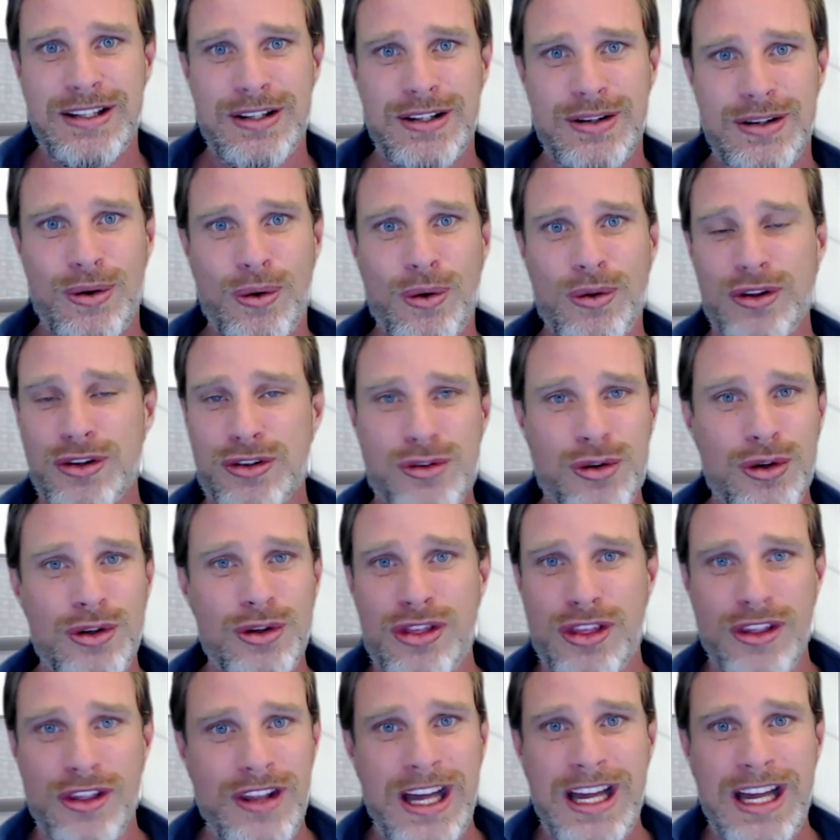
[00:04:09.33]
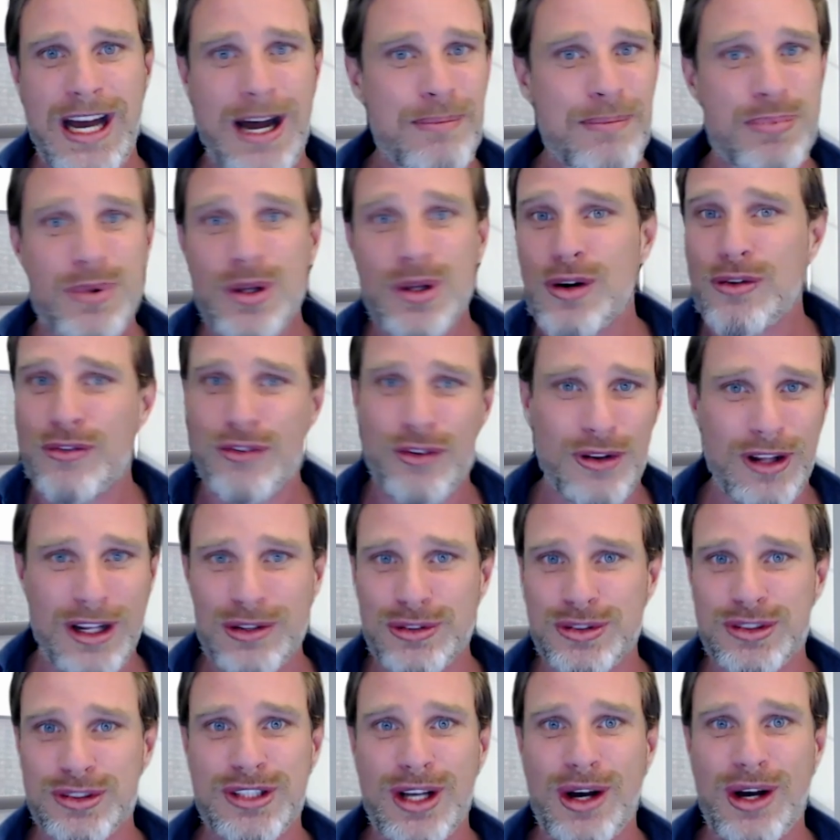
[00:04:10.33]
or the truth that they are beautiful little
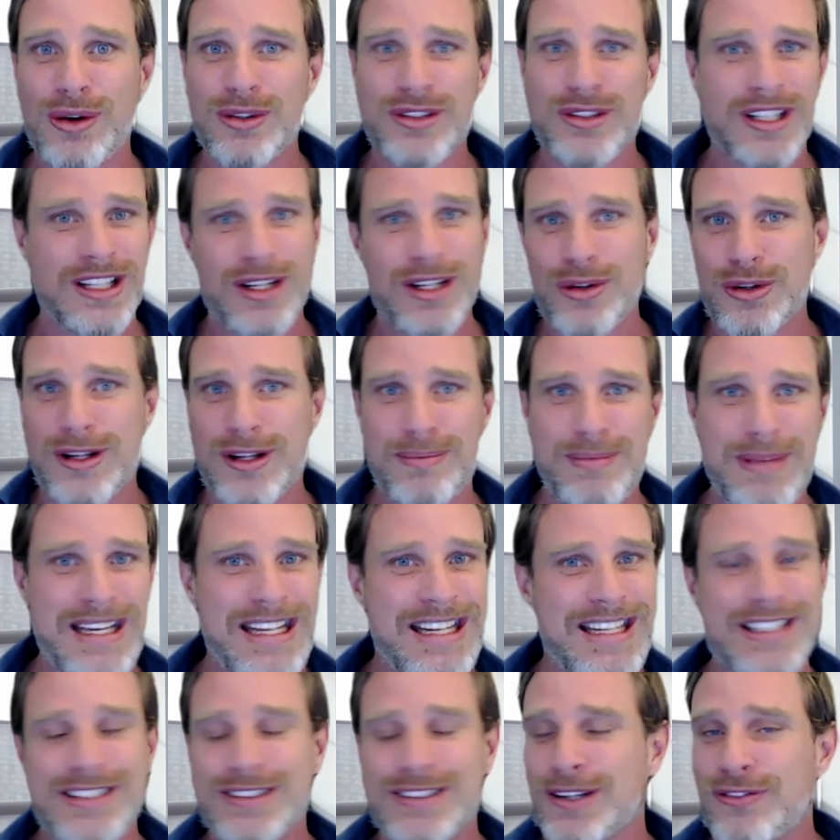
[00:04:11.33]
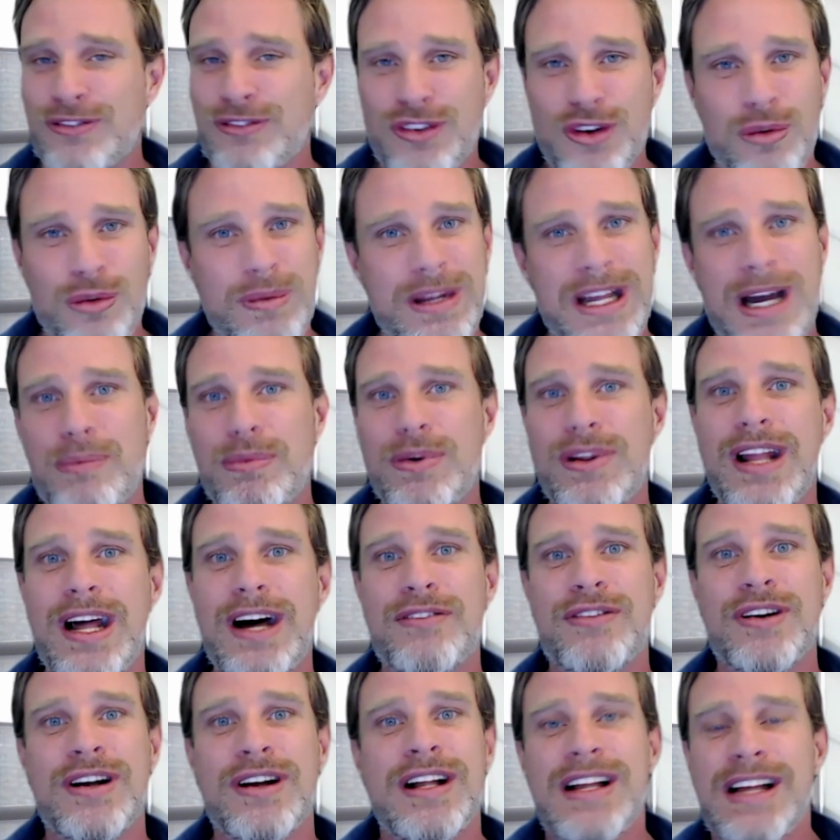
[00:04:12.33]
souls and little comedians and fill me up with
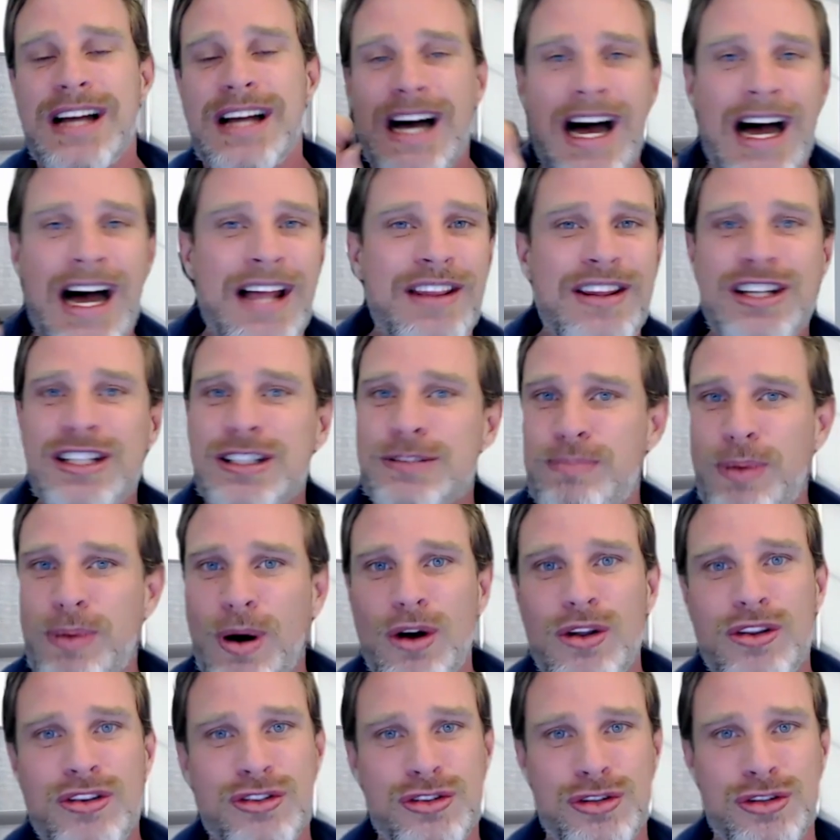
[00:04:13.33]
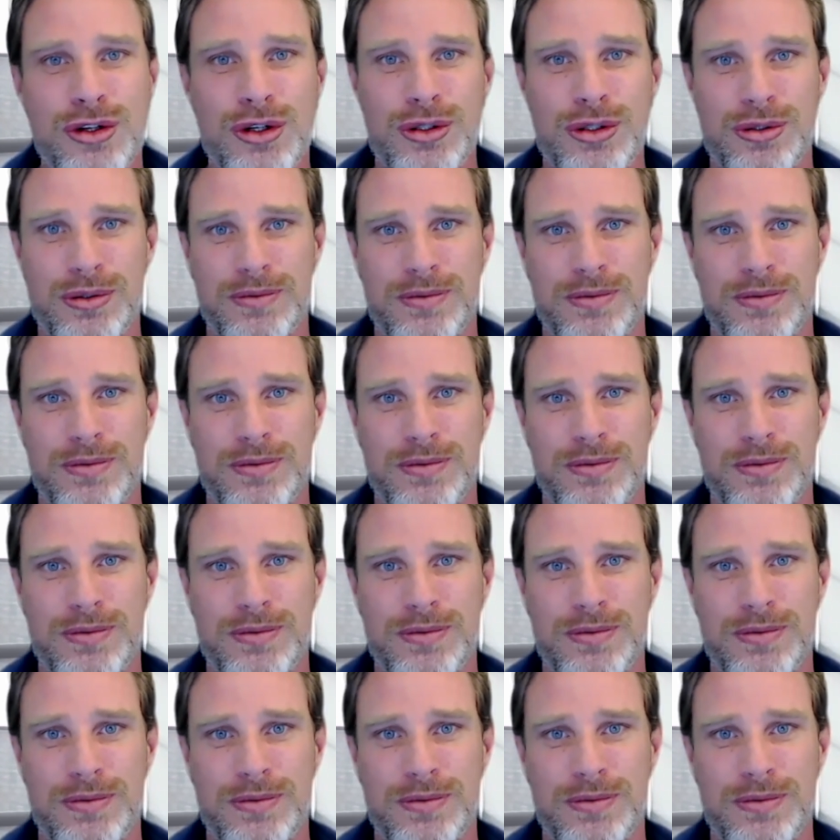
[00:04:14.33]
love, aren't these both true?